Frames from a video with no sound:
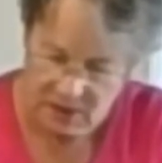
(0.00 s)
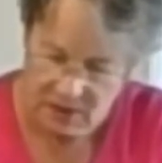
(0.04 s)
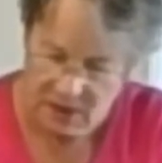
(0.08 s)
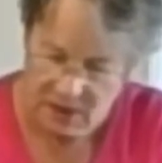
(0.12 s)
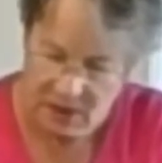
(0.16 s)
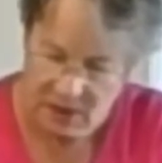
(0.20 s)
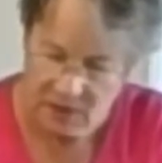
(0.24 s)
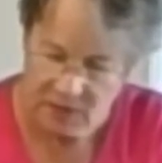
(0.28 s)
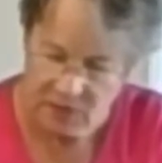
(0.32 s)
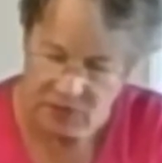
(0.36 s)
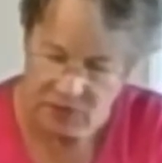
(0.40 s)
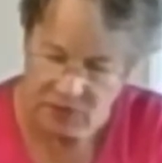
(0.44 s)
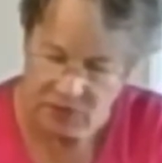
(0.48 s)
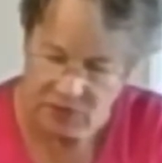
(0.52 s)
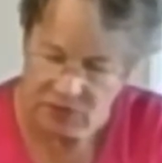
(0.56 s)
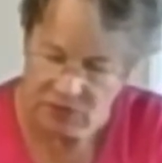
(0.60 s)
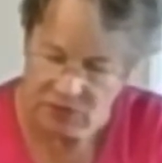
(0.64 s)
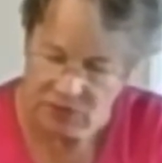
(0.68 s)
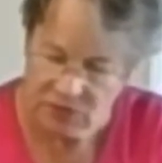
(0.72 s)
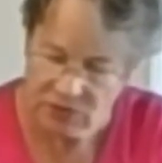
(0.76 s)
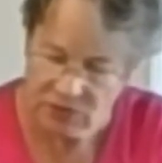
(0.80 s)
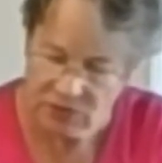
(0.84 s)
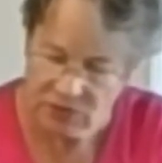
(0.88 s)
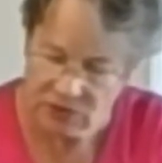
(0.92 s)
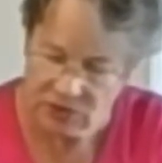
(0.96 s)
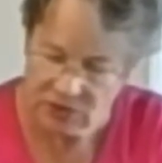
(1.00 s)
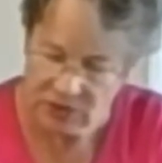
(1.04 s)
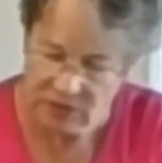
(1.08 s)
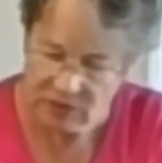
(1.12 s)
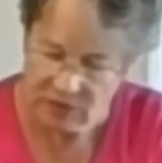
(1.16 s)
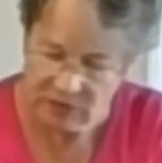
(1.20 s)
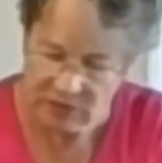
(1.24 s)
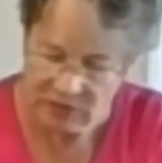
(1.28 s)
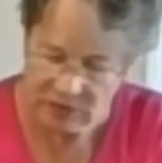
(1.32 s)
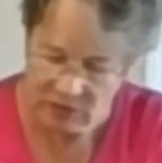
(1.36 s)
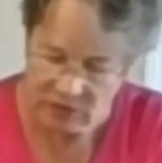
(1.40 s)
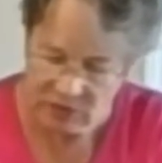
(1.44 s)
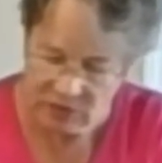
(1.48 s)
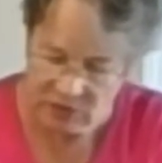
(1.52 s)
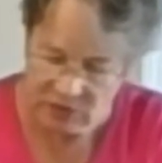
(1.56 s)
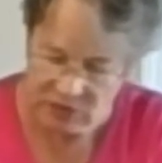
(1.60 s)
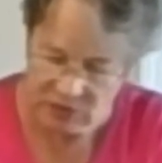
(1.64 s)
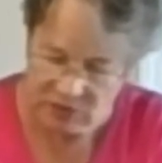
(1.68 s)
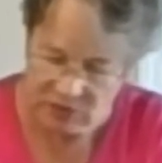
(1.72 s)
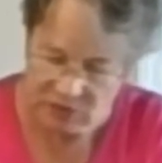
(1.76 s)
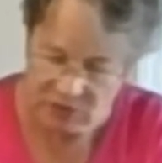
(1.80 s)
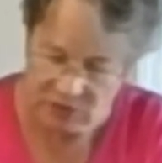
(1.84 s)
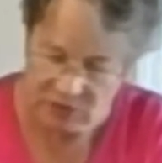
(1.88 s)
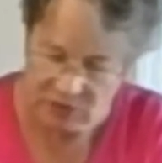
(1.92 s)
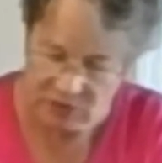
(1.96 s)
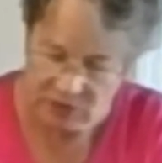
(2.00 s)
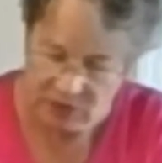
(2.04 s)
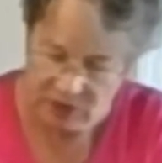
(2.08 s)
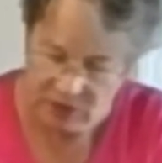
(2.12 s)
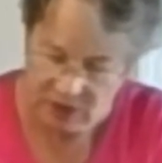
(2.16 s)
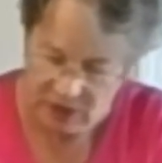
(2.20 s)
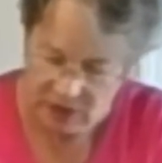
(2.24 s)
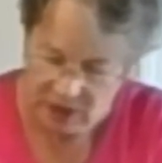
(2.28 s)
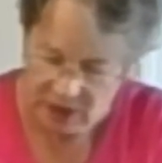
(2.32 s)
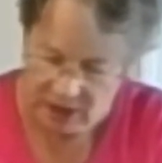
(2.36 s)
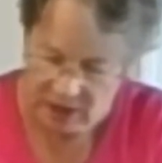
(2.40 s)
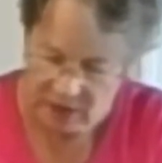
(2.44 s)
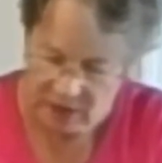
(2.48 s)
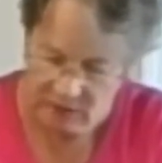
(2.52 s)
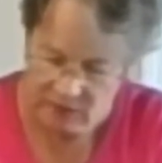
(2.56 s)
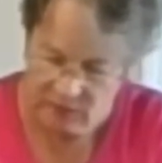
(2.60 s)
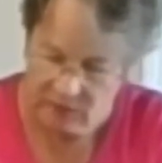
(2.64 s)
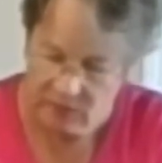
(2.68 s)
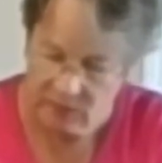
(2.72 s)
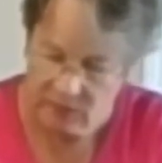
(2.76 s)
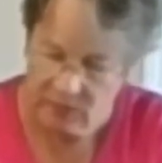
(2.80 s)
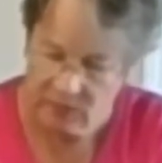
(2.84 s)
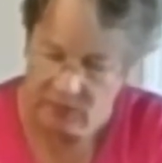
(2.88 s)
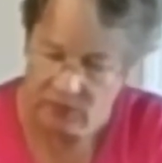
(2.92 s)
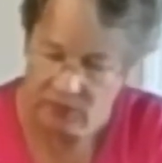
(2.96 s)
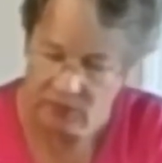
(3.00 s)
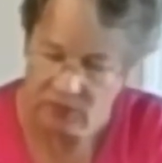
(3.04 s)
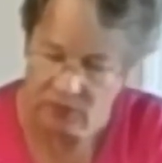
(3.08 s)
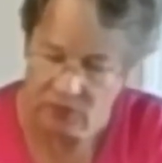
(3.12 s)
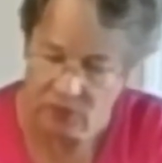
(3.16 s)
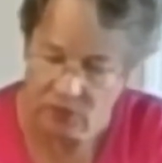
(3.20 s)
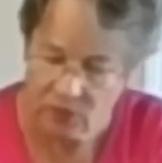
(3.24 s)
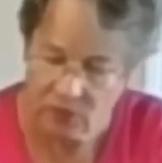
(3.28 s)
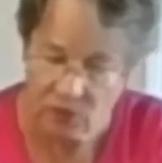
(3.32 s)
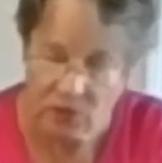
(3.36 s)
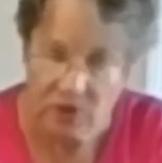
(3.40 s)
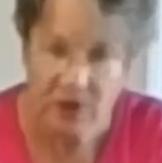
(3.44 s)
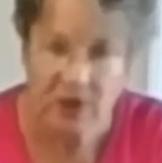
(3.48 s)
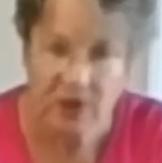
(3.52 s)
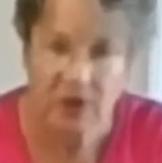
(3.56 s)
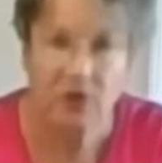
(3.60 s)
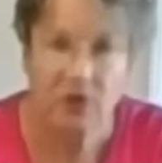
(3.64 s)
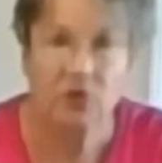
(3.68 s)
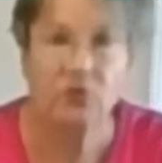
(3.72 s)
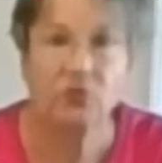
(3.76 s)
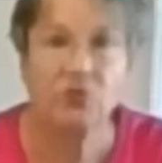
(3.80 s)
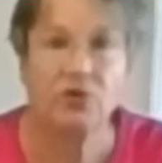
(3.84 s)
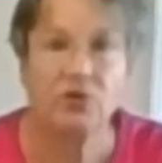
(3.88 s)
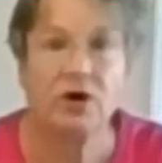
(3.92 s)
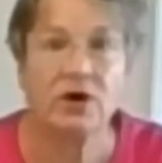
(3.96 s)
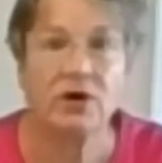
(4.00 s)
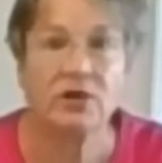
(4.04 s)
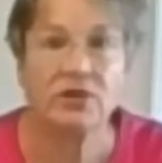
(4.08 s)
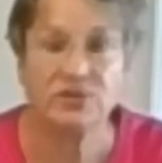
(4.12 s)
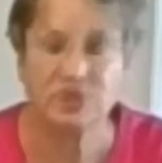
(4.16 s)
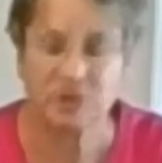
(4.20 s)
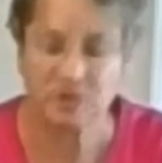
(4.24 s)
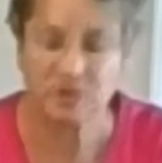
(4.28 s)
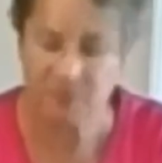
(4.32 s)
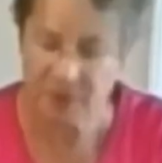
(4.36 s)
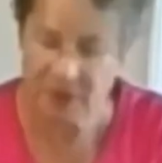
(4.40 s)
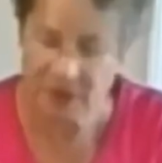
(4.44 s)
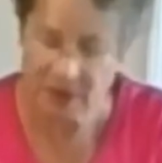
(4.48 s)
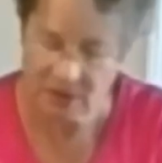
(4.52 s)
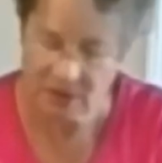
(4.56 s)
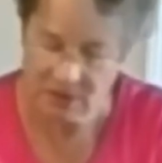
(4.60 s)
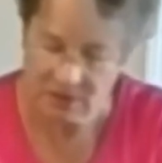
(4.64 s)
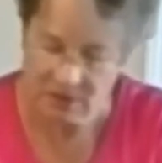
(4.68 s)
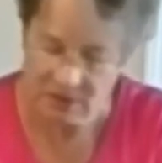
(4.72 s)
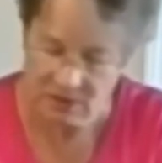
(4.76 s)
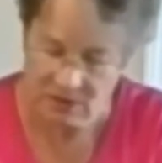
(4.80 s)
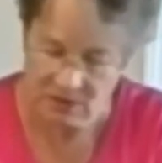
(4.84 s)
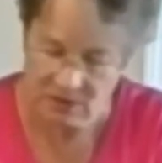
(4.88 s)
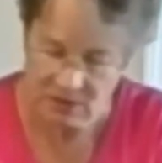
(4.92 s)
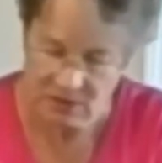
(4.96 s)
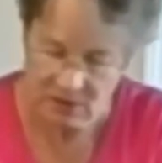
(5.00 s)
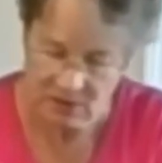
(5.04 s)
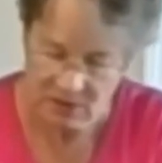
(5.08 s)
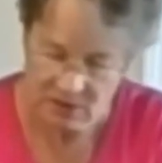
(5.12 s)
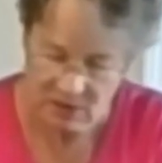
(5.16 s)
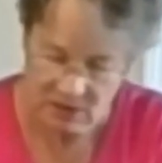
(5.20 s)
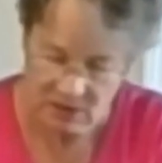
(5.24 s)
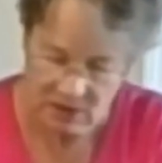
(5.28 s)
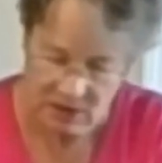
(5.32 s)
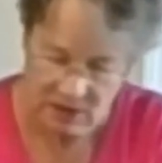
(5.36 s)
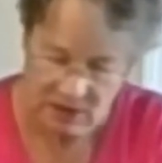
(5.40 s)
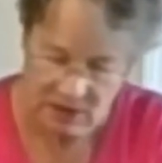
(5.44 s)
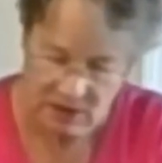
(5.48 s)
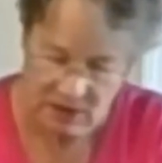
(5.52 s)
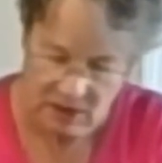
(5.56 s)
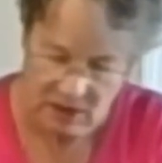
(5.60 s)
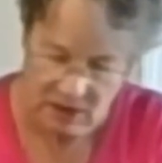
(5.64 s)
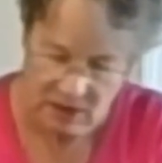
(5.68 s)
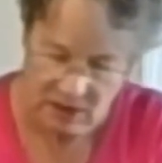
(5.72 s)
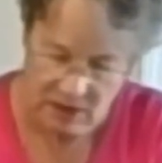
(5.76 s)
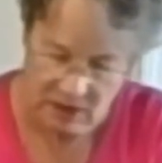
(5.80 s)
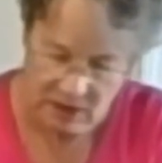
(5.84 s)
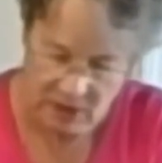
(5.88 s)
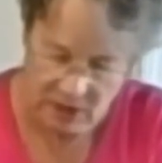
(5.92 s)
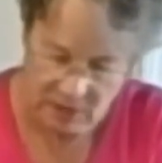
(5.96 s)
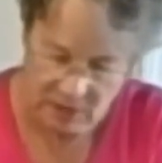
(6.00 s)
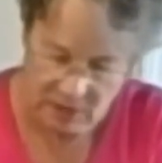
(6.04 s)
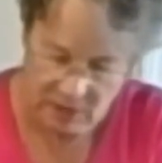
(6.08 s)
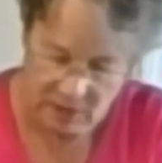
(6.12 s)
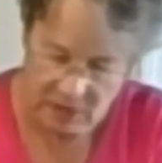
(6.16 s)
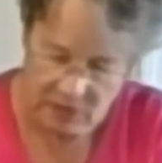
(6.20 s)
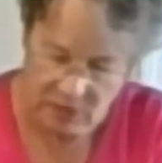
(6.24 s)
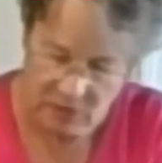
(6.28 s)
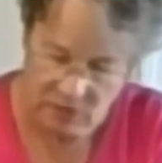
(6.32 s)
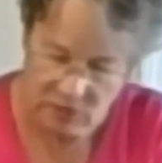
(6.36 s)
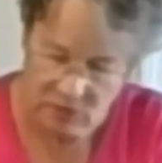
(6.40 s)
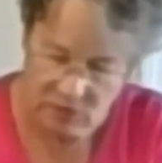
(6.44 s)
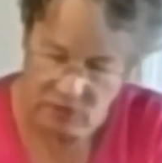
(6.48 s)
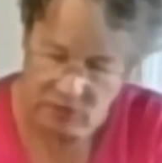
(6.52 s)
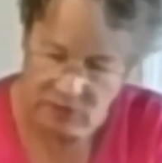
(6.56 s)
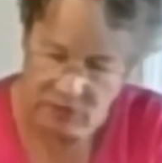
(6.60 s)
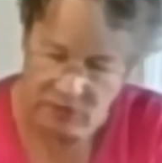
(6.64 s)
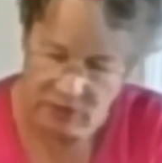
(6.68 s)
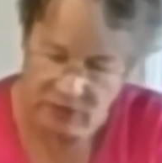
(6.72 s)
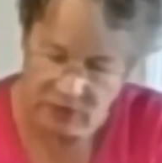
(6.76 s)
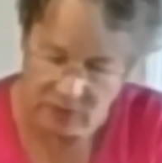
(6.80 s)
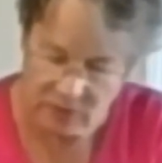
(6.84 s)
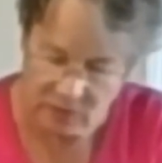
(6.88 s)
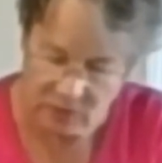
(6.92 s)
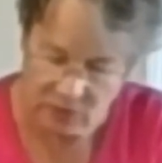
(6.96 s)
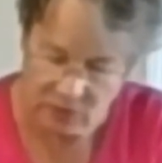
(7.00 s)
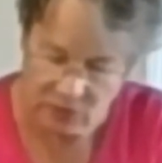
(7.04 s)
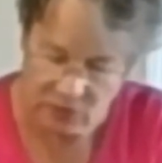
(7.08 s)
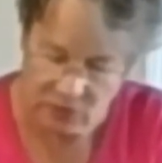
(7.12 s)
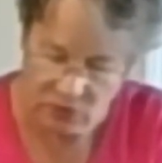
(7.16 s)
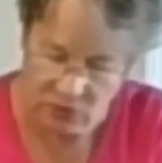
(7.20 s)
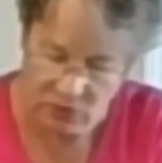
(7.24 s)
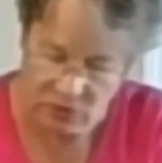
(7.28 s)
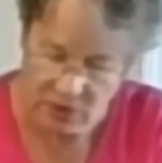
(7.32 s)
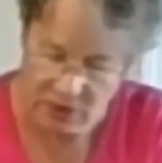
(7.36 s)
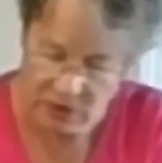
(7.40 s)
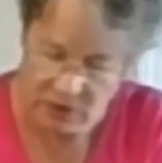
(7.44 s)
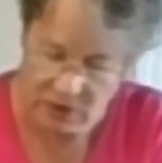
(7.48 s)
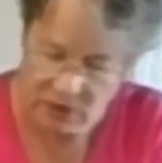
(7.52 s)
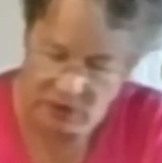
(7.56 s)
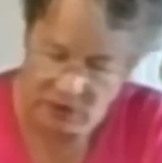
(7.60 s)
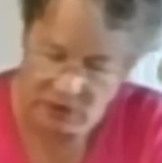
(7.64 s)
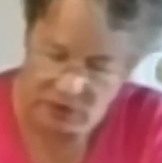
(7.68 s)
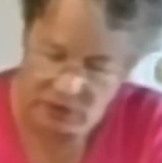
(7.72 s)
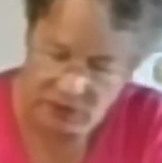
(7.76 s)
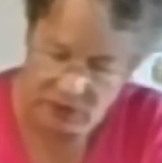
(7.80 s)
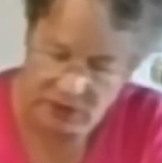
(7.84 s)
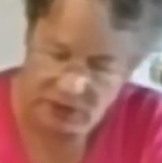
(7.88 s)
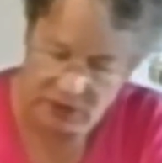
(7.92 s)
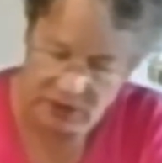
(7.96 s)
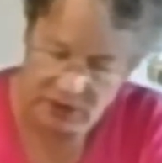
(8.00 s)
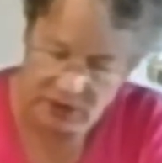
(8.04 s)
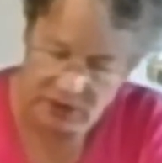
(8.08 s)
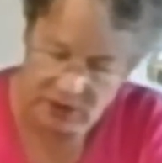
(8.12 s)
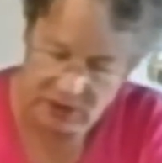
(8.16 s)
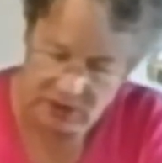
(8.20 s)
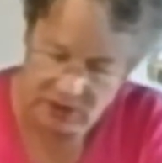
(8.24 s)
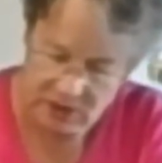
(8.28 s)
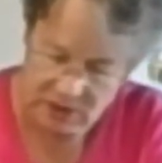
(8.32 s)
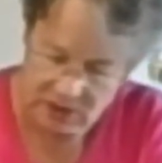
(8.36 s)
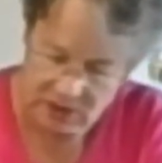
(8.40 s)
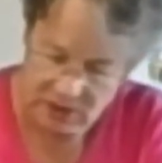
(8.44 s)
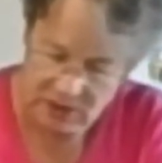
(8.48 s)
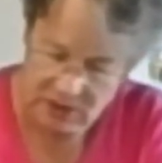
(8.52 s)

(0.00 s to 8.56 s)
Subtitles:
I'm just doing the same thing with the spoon. I'm rolling it across the paint, and then I'm coming over and I'm rolling it across